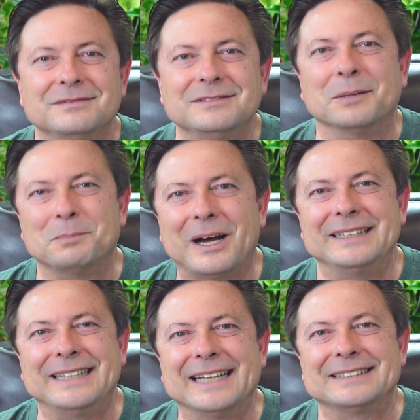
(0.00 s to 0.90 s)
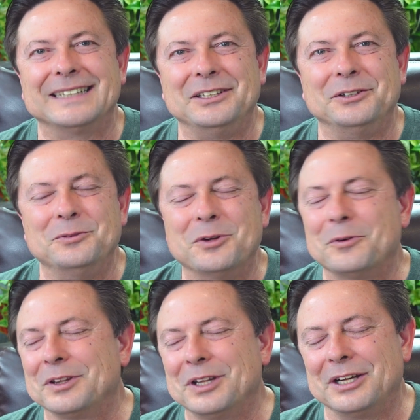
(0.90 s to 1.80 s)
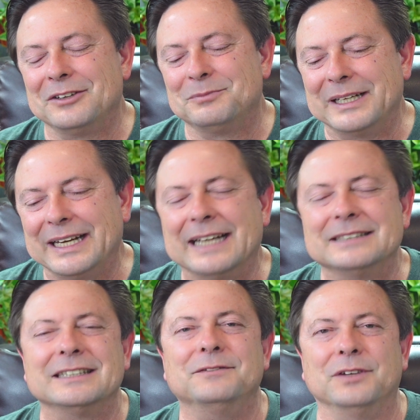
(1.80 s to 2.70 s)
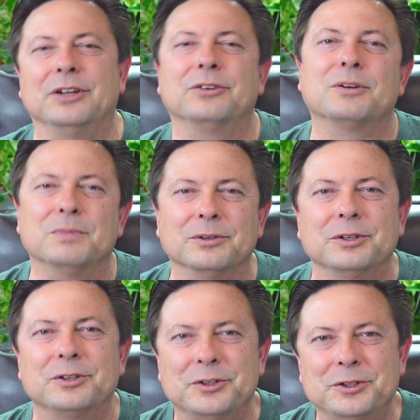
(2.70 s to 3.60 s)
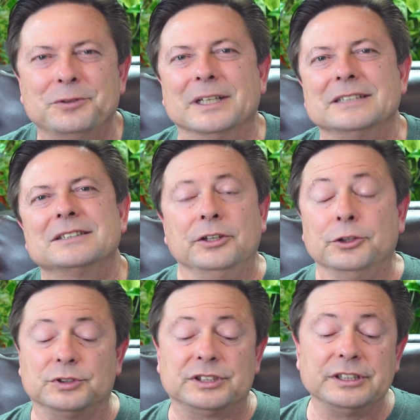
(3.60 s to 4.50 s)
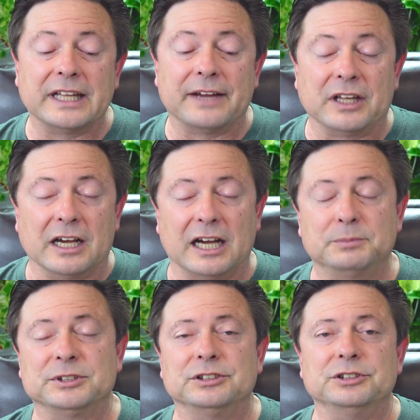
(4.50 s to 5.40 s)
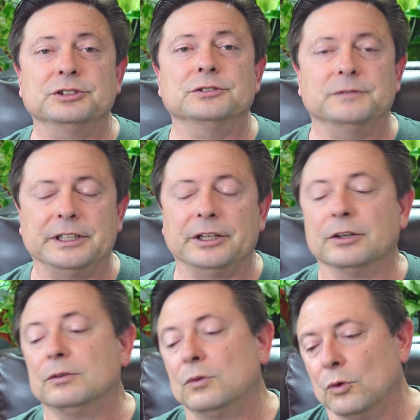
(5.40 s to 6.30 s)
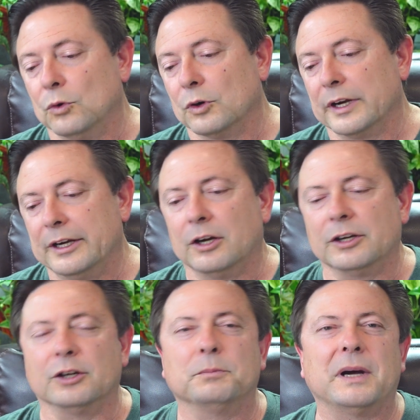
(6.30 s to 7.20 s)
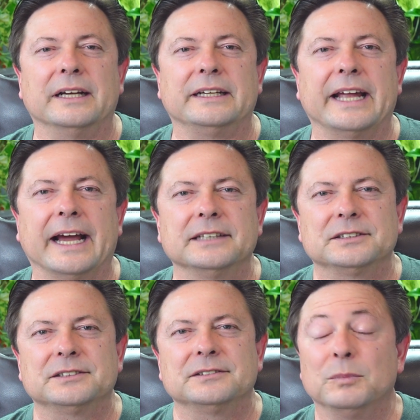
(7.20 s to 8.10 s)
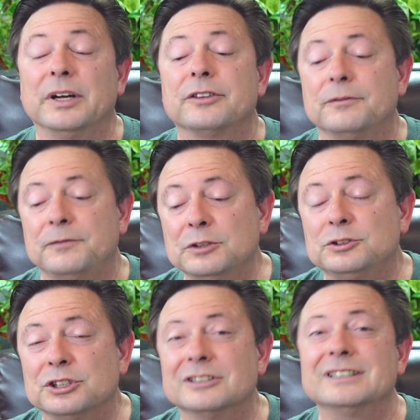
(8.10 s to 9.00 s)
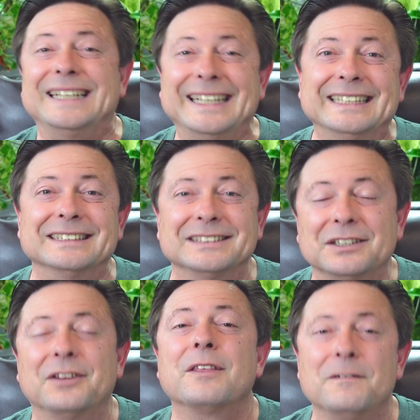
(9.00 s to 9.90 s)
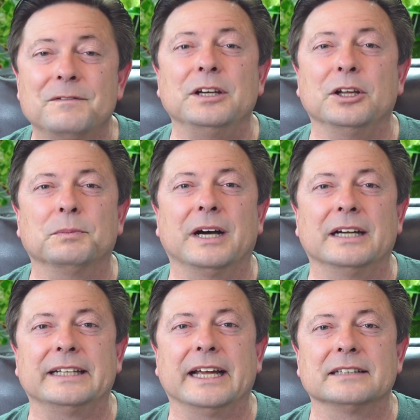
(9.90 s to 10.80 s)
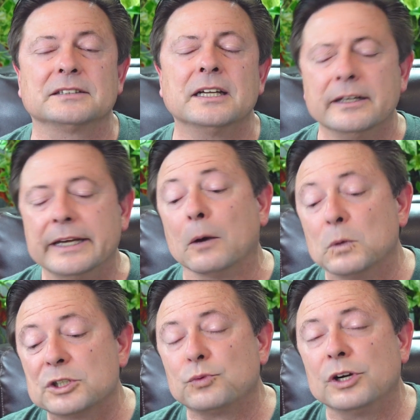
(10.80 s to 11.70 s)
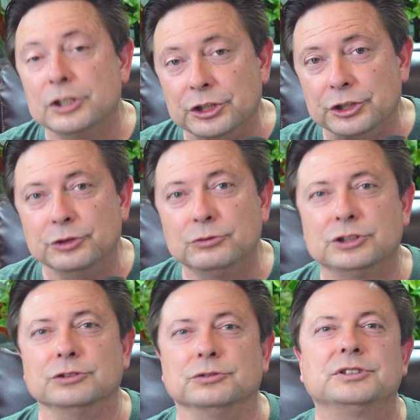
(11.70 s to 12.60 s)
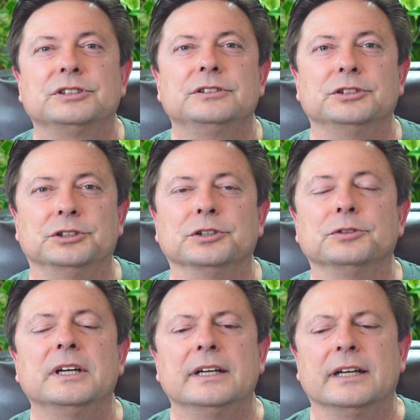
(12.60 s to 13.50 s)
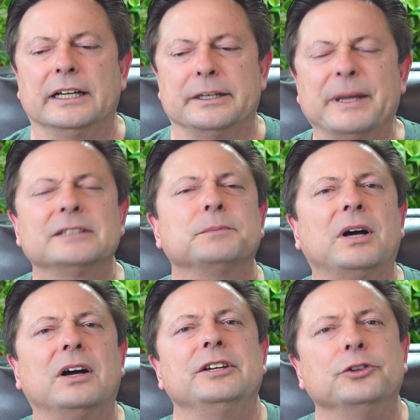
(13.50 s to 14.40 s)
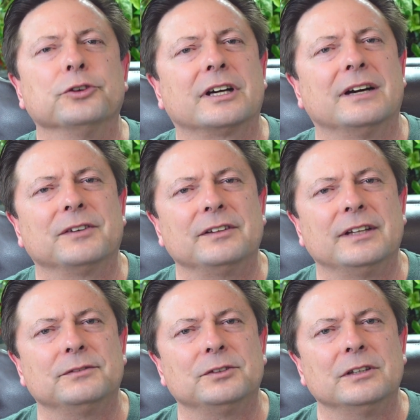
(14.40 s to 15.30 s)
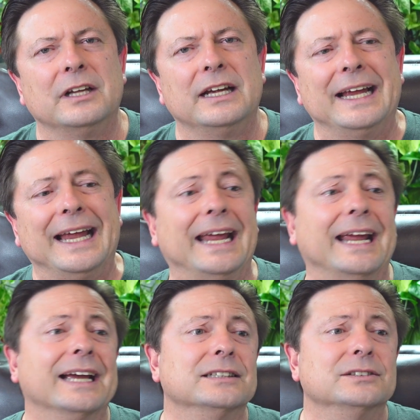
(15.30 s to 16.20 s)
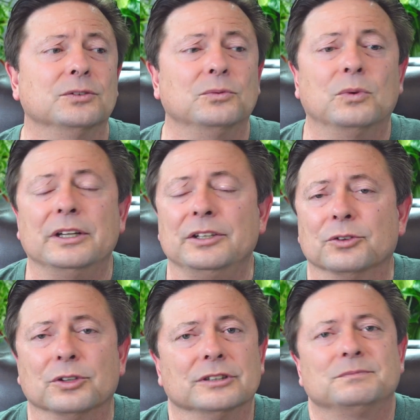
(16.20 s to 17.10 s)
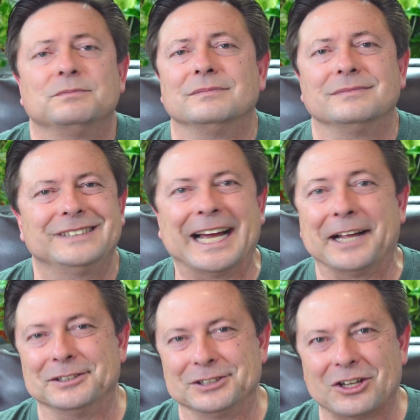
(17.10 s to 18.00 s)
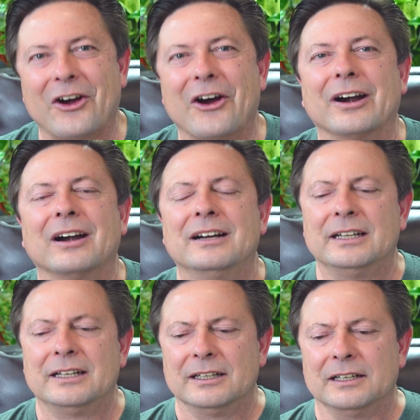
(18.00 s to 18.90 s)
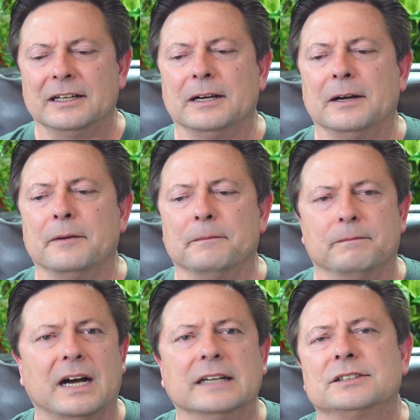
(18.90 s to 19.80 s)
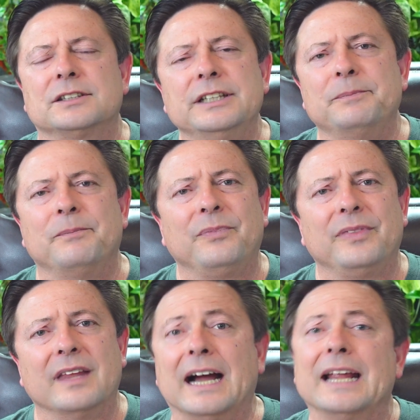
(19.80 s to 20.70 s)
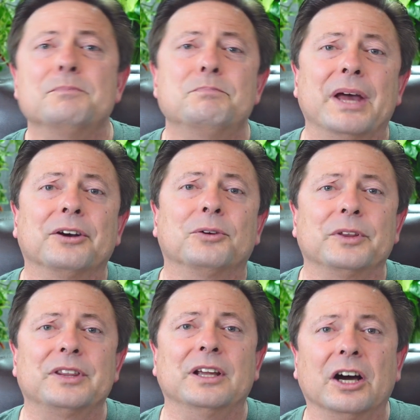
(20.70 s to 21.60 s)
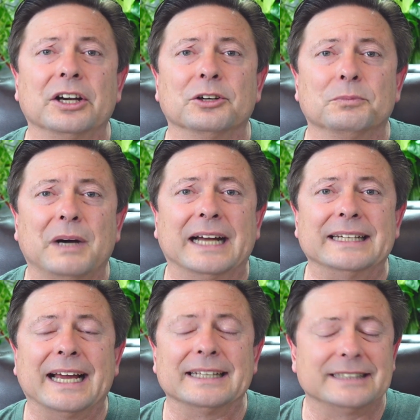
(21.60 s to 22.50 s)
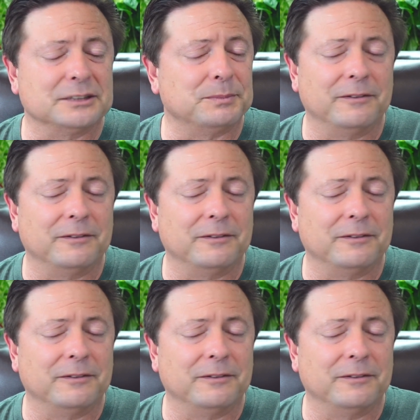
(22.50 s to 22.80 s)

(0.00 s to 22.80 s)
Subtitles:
the podcast that you know and love, but it has a video component to it. You still have the option to do video or an audio podcast, but the future is the video podcast. Now, which one you choose to do depends upon your comfort level and what your talents are. Honestly, I am better with the audio podcast. That's my